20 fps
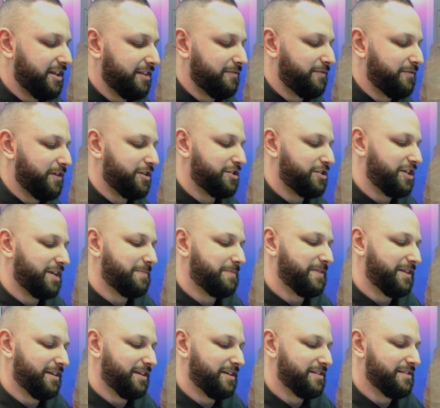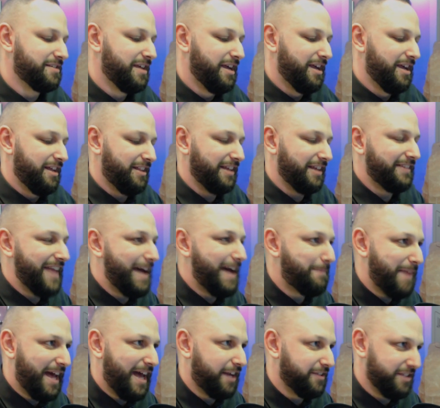get a fair shake because like
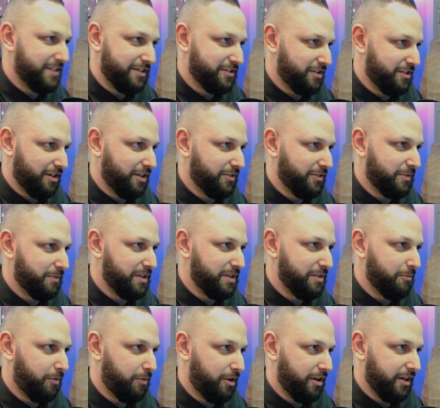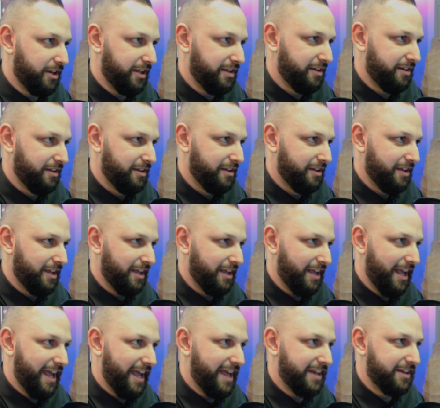that battle didn't turn out the way you wanted it.
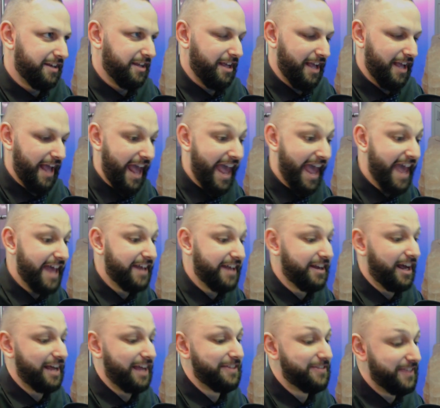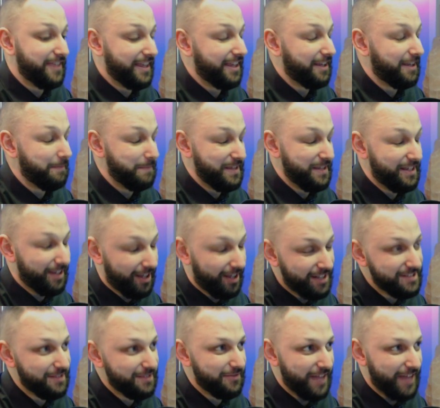And I think
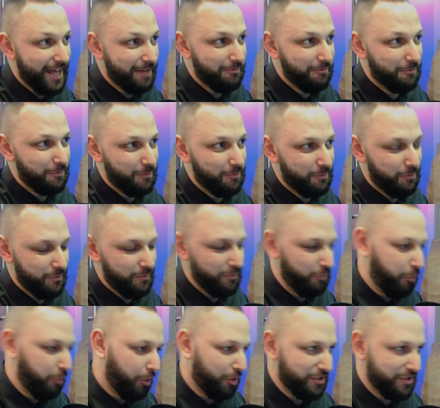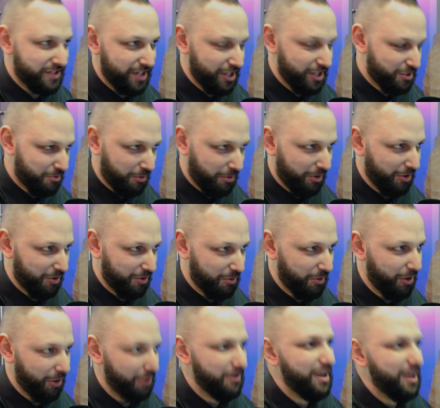because of that world stage, quote
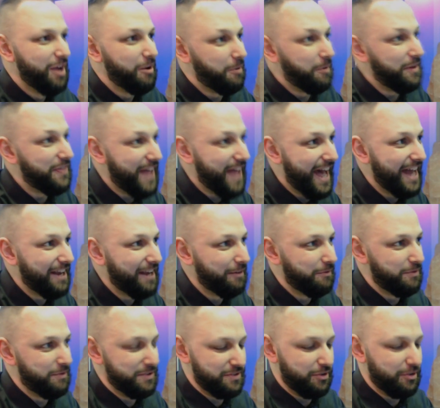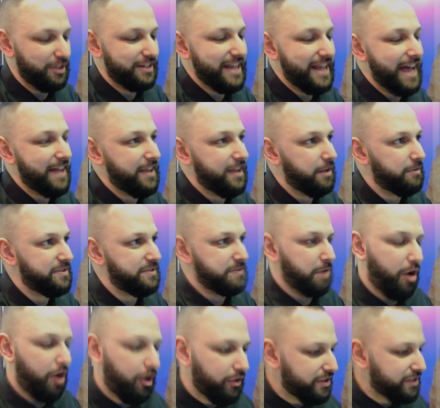unquote, when that was looked at, it was
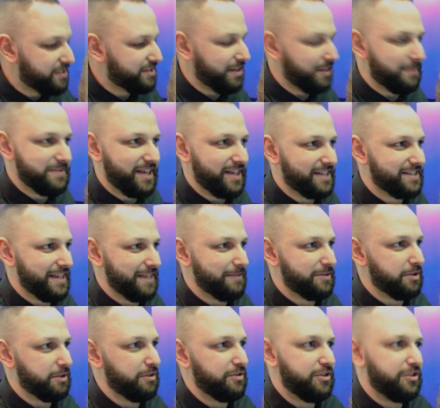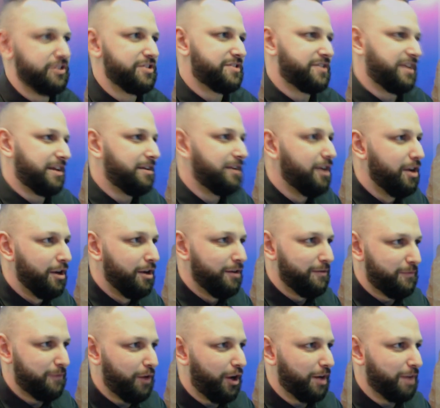all this subtext came through and they're just like,
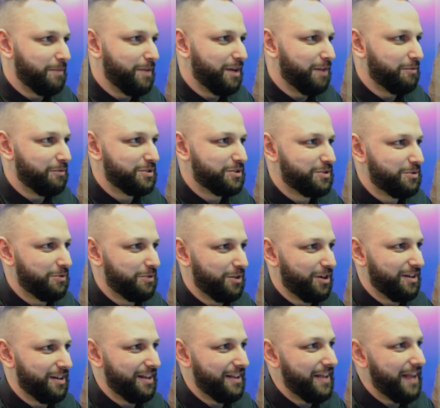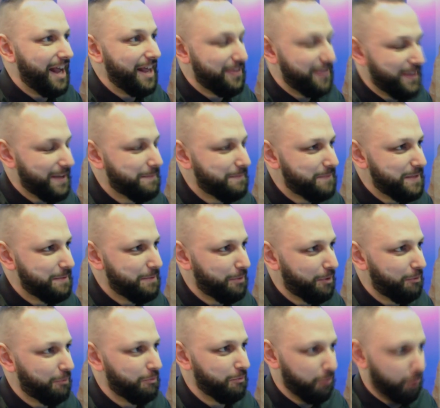fuck, man, what's going on? I think
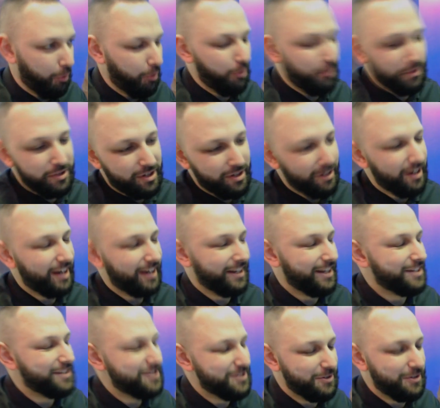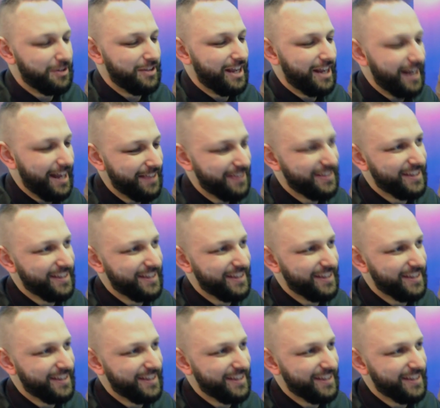people rolled against you on that. And